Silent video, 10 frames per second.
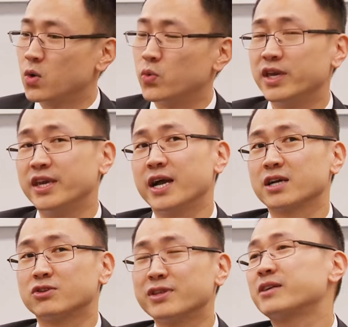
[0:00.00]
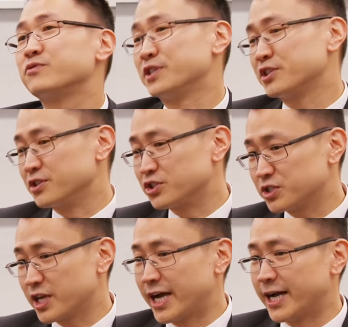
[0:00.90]
We conduct
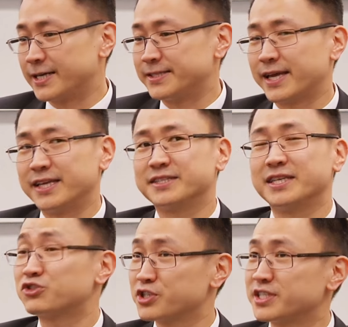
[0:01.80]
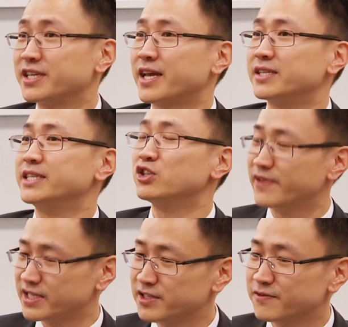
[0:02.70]
research that is interesting and
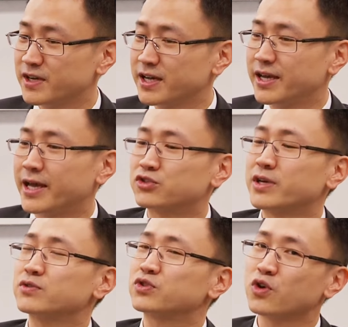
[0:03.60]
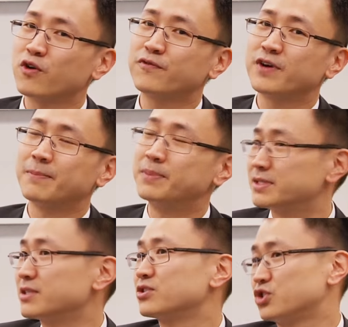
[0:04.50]
innovative and try to solve
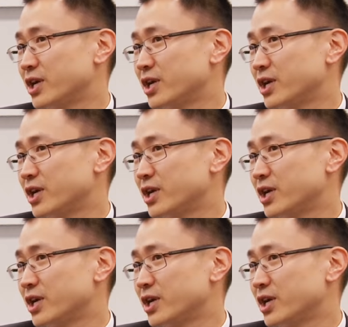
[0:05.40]
business